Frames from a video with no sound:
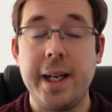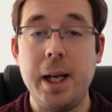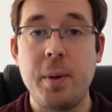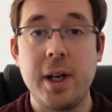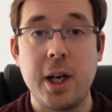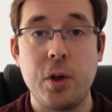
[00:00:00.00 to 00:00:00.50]

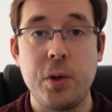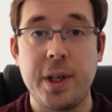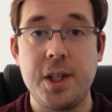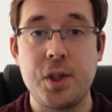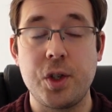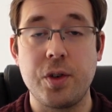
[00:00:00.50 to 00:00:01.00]
keep an eye on your
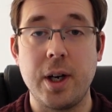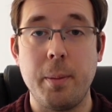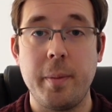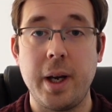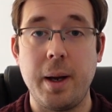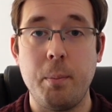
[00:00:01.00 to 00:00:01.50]

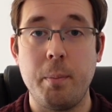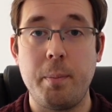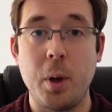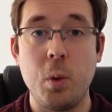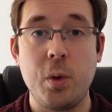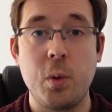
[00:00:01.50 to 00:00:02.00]
histogram,
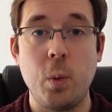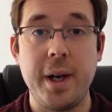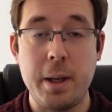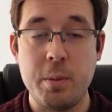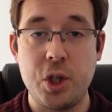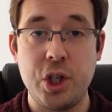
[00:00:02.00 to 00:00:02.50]
both when
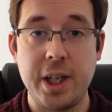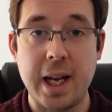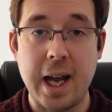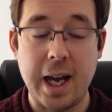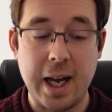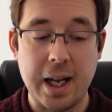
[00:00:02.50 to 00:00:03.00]

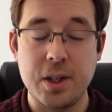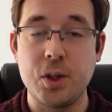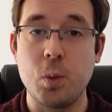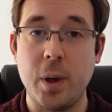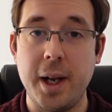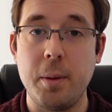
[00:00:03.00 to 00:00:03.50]
imaging
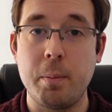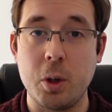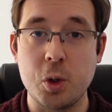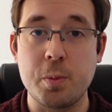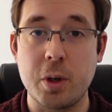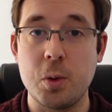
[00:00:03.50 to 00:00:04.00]
and when
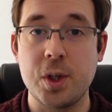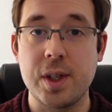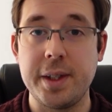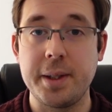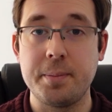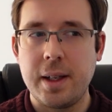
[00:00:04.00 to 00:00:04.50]

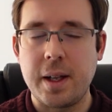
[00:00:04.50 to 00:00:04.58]
post-processing.